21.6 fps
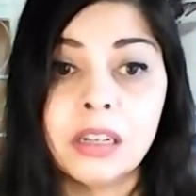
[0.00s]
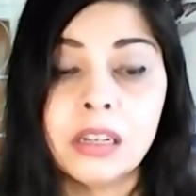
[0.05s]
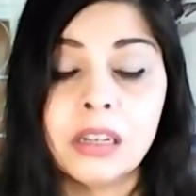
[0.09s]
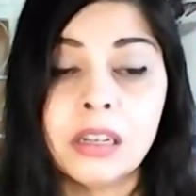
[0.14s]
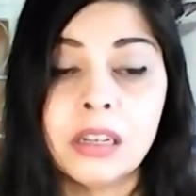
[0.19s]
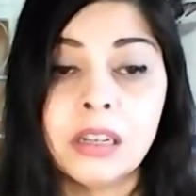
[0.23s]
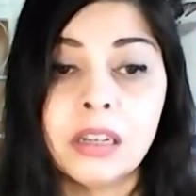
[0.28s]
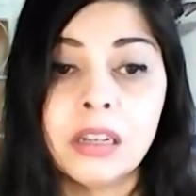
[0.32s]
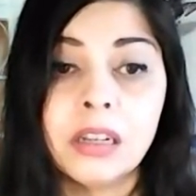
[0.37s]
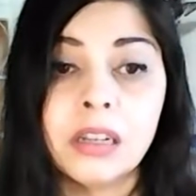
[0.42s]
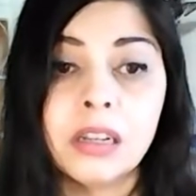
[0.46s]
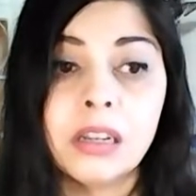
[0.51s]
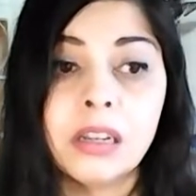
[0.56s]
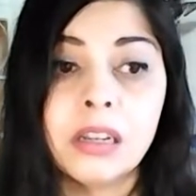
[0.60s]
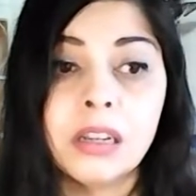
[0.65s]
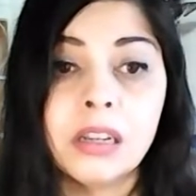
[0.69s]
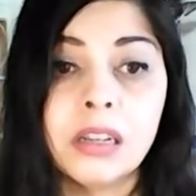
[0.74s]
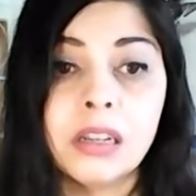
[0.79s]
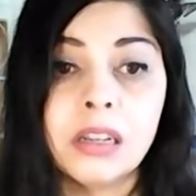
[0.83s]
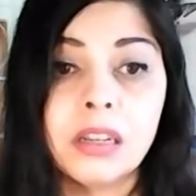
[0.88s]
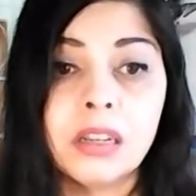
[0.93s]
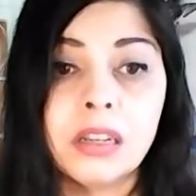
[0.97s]

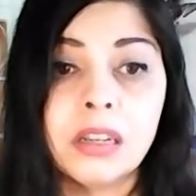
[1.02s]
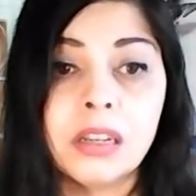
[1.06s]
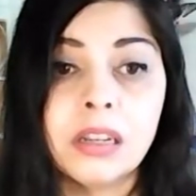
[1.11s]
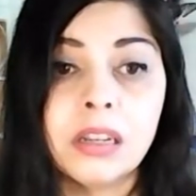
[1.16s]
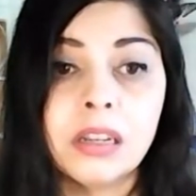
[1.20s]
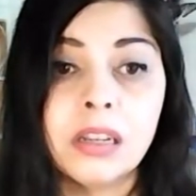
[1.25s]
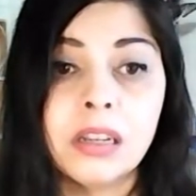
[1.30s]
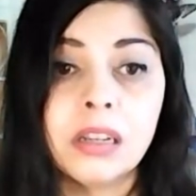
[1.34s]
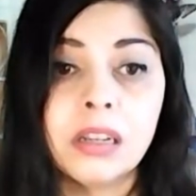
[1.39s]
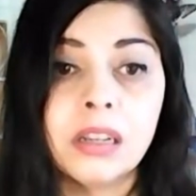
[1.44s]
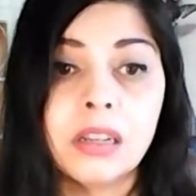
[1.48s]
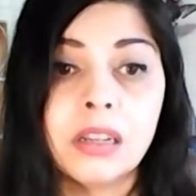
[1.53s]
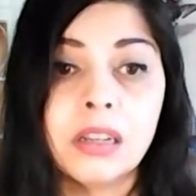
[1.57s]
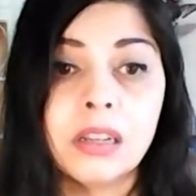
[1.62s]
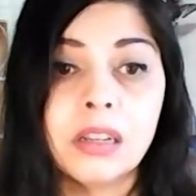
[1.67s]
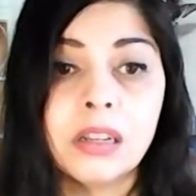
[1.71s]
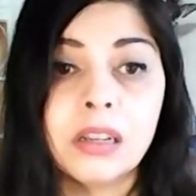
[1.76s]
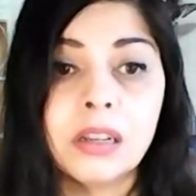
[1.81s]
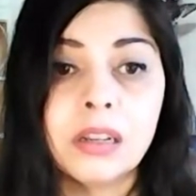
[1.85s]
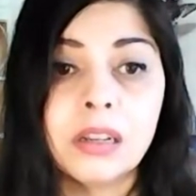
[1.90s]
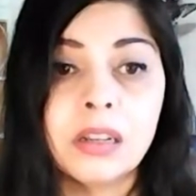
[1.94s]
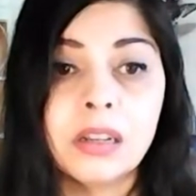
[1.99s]

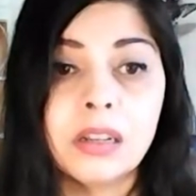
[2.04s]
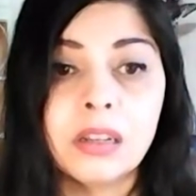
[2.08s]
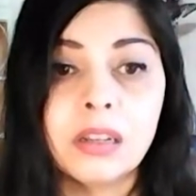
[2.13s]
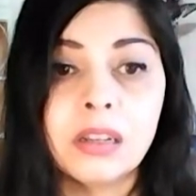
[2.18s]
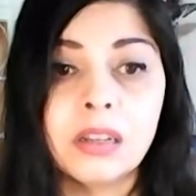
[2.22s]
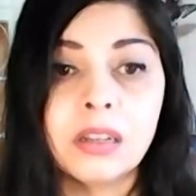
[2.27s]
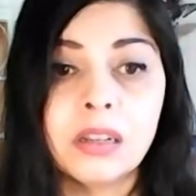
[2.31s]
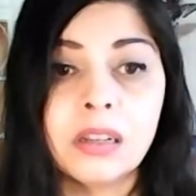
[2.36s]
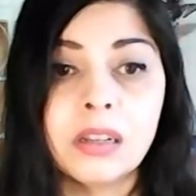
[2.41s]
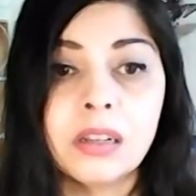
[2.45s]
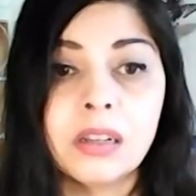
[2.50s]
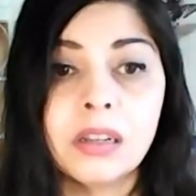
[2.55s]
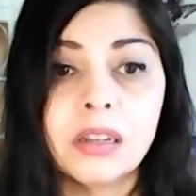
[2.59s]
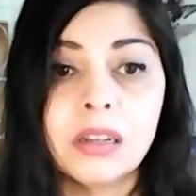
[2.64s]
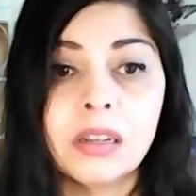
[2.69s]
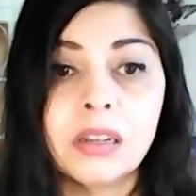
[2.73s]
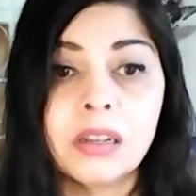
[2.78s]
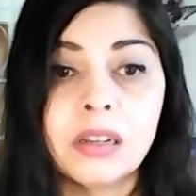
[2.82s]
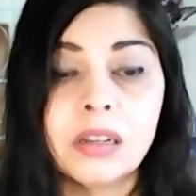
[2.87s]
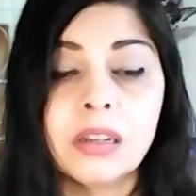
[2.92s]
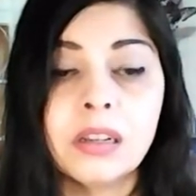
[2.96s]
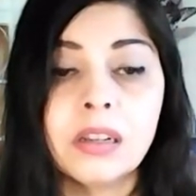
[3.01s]

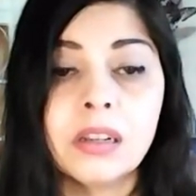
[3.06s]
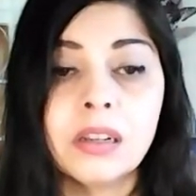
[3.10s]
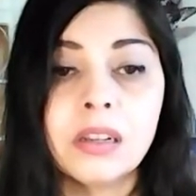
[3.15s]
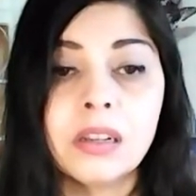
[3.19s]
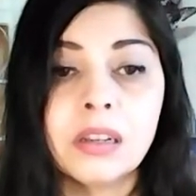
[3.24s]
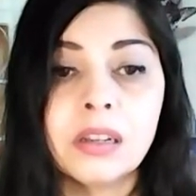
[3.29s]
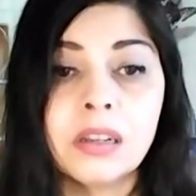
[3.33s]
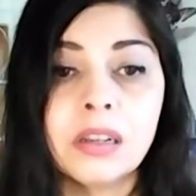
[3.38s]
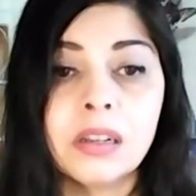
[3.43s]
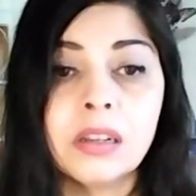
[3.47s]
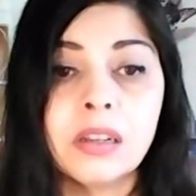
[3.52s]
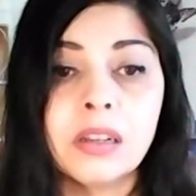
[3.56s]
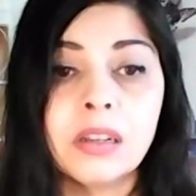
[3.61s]
(silent)